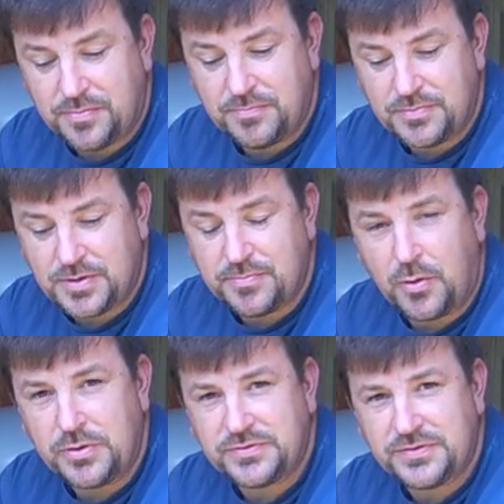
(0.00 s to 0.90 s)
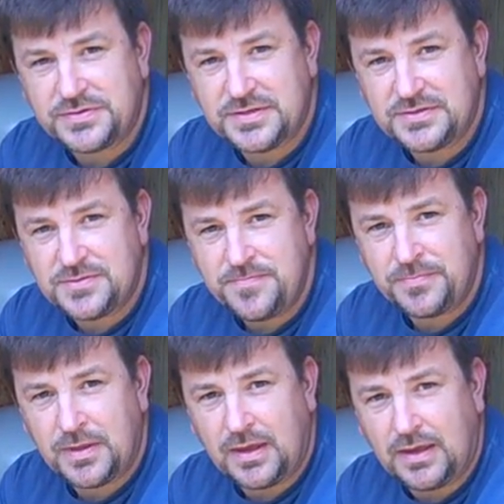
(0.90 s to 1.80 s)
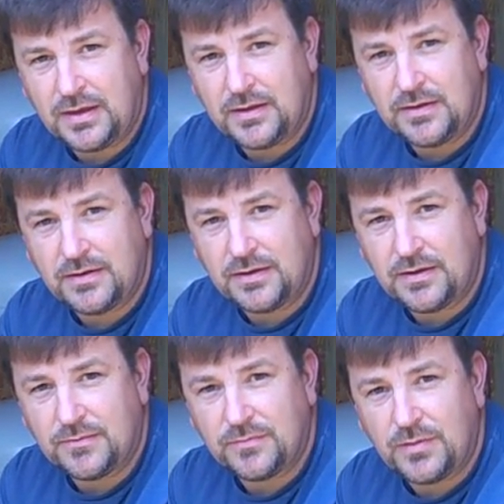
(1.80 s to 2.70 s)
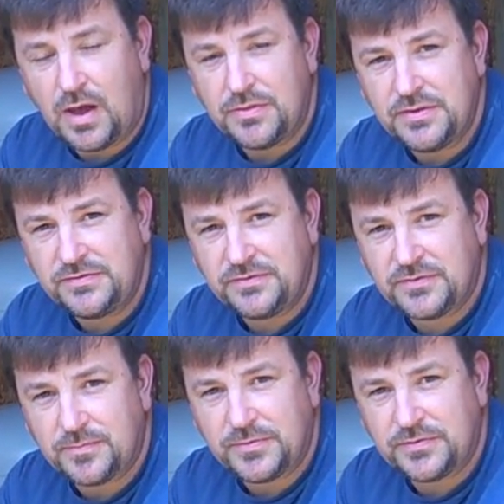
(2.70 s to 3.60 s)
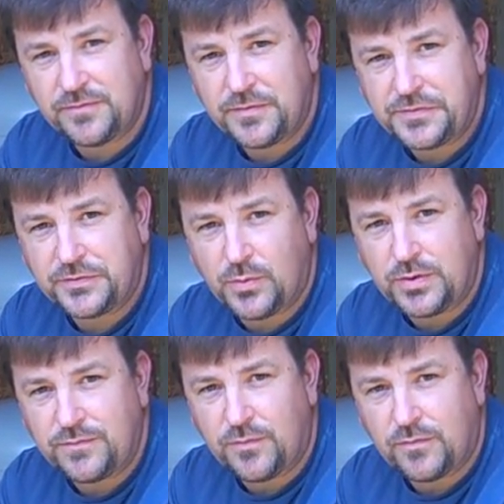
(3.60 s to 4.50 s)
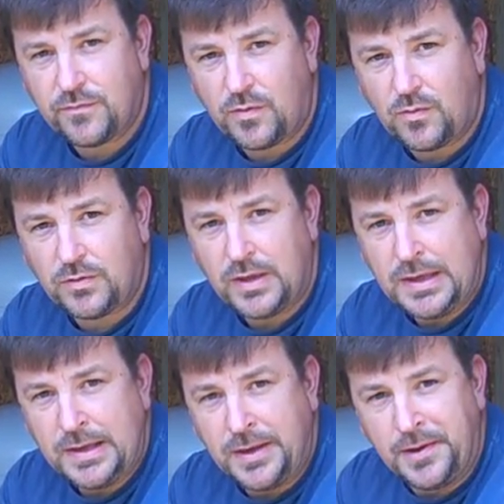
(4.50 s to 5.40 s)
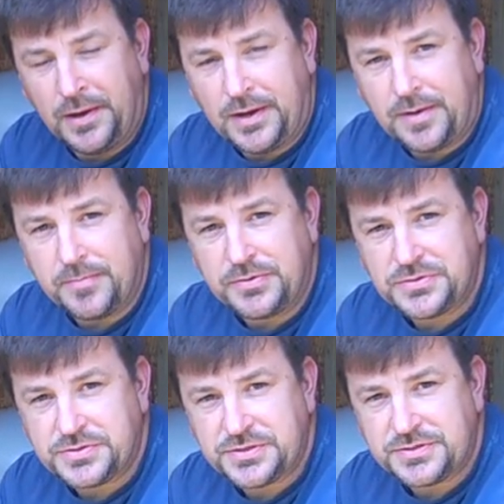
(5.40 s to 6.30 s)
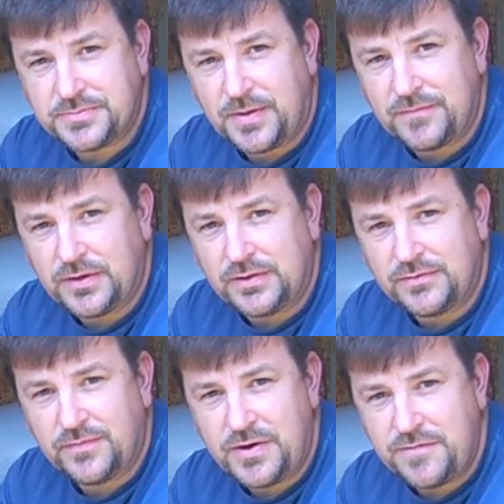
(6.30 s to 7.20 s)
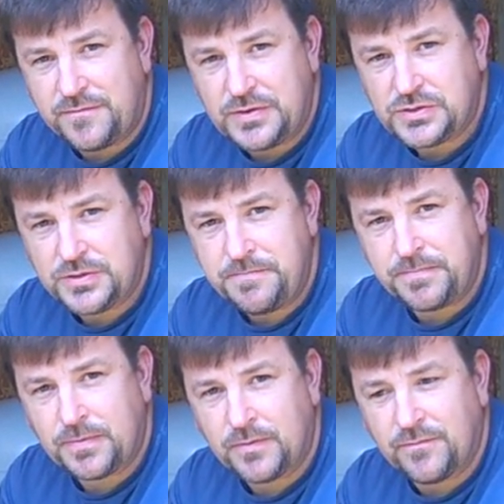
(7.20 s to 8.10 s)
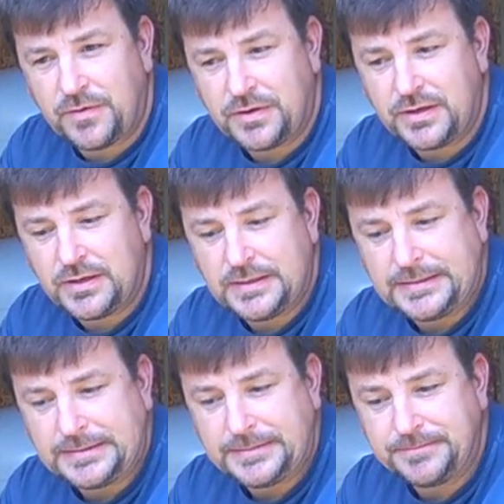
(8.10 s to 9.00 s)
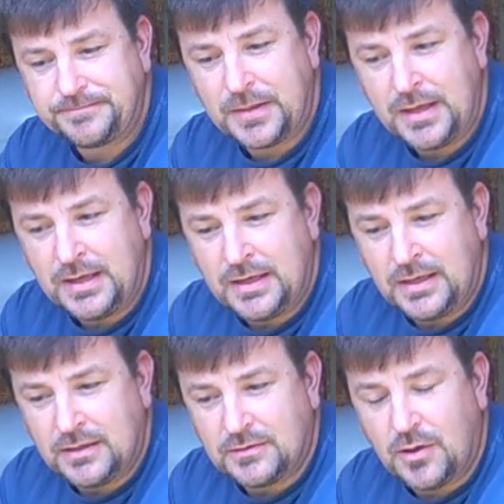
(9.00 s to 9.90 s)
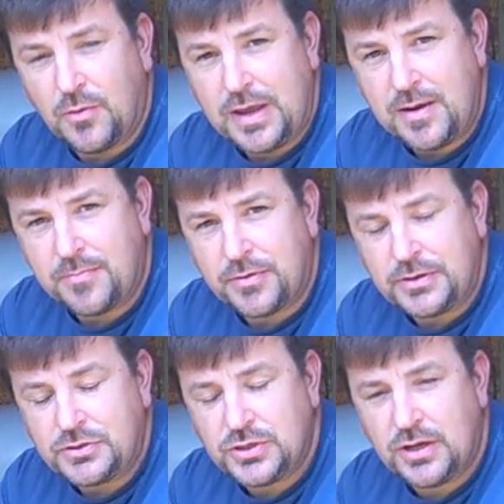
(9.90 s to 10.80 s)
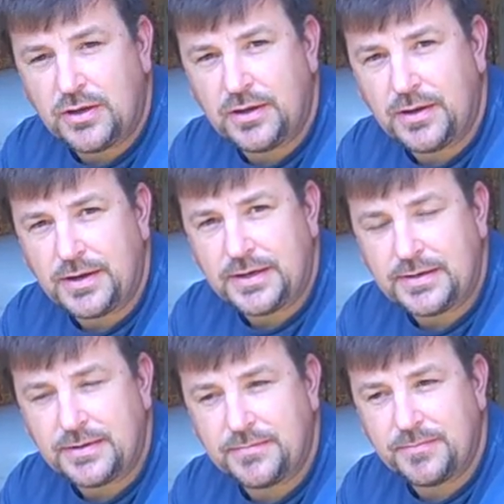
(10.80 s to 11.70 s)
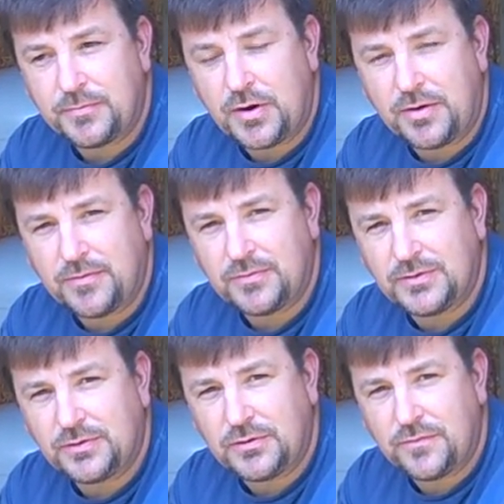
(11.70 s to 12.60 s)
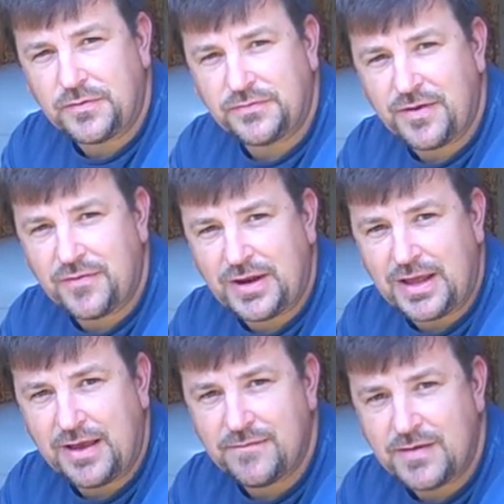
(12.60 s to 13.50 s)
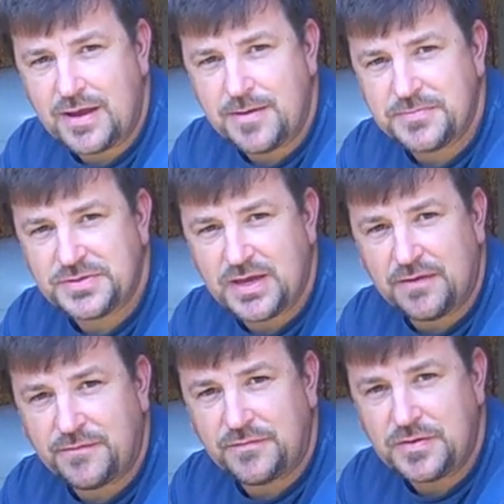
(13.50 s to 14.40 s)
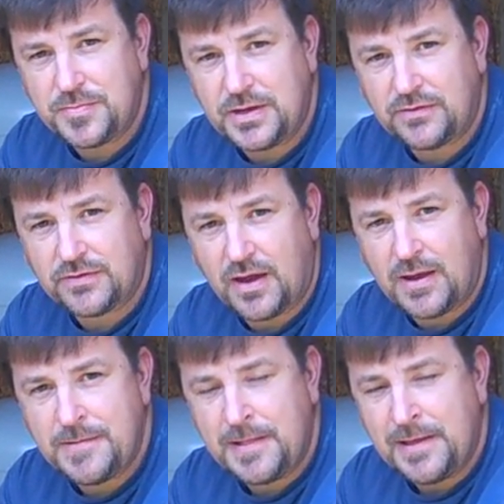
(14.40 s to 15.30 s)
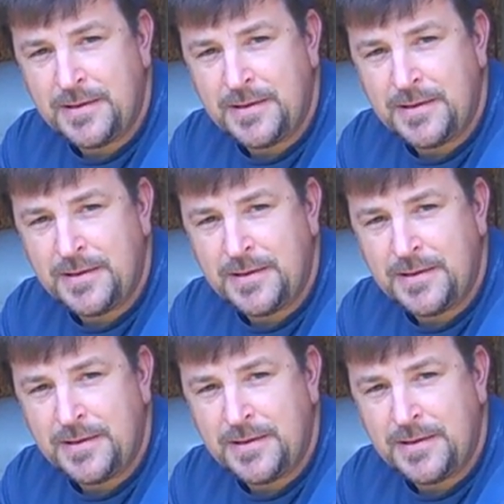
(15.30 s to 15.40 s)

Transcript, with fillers: the components of the system. And uh, on this system, this is the first 24 volt uh, booster system I've done. It's very efficient, very um, low amperage, uh, running a little over 7.5 amps at 50 psi.